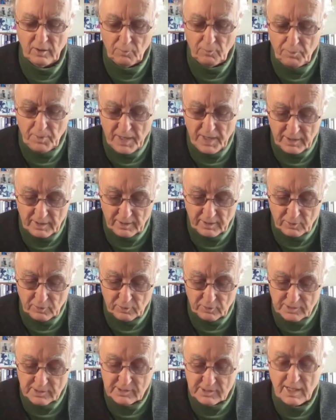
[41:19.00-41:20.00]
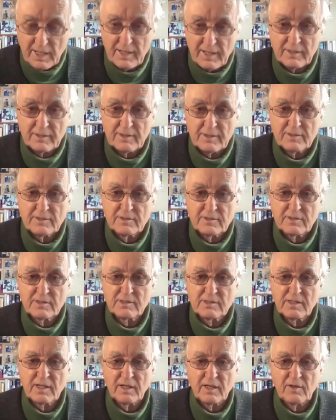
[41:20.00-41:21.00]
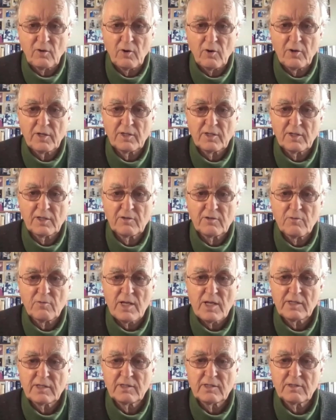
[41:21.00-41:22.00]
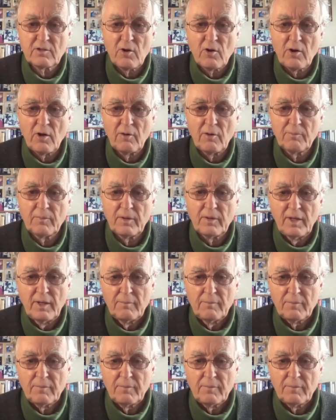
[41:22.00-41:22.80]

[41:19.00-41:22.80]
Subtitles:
being good scientists, they coined a Greek term,